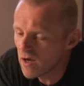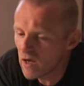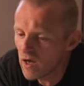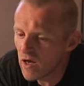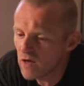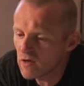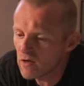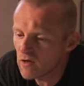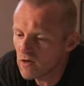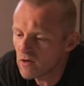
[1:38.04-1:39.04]
and
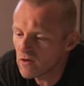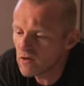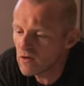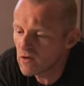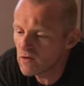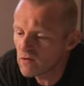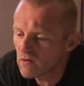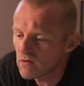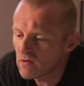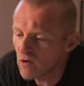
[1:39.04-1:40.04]

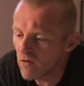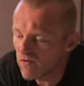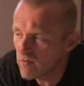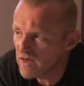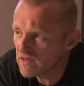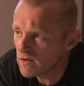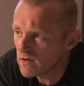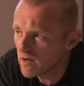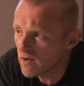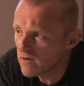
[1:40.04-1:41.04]
the confirmation
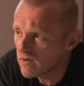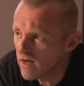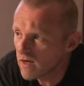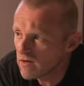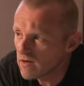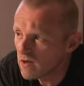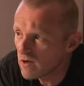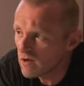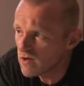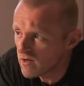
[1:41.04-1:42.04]
that
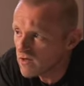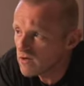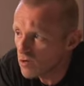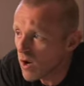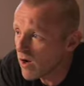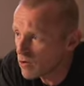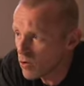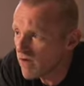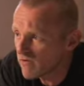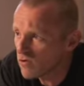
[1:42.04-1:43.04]
yes, you
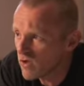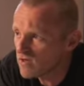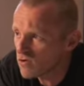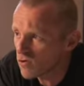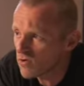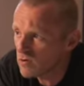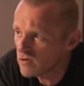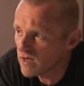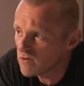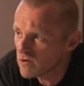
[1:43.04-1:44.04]
have a great story to tell.